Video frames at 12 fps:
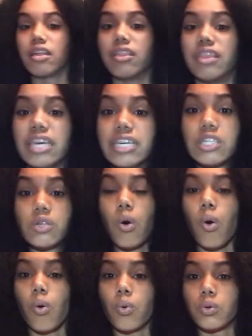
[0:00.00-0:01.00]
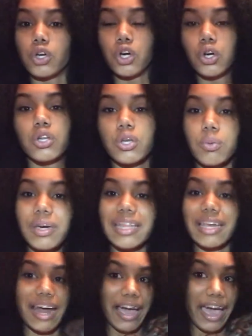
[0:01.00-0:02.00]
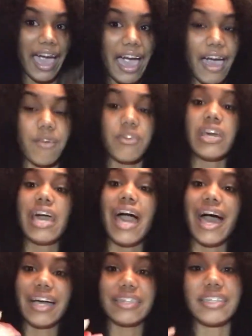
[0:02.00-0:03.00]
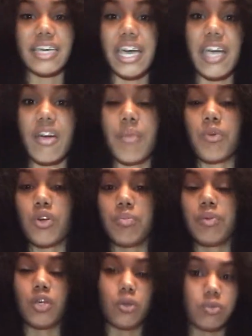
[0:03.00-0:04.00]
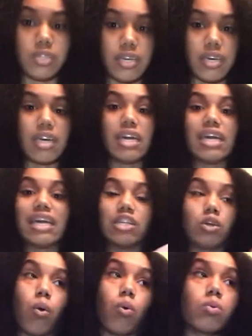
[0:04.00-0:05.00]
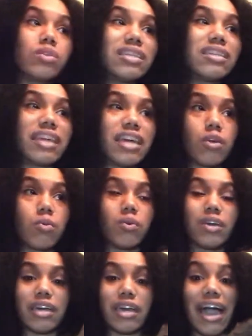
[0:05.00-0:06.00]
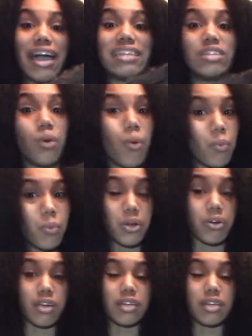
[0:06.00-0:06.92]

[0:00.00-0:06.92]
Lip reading: this old curly wig that I have as the hair I'm going to be using. It's an old synthetic wig. I don't wear